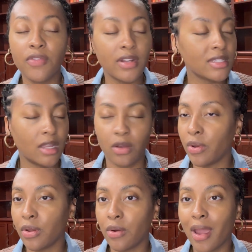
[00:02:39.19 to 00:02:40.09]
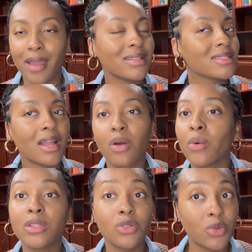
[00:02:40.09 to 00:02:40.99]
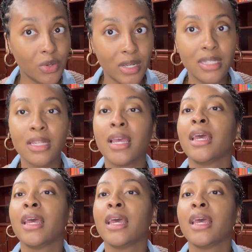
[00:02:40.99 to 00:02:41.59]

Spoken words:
it is not going to crack, it's not going to crease.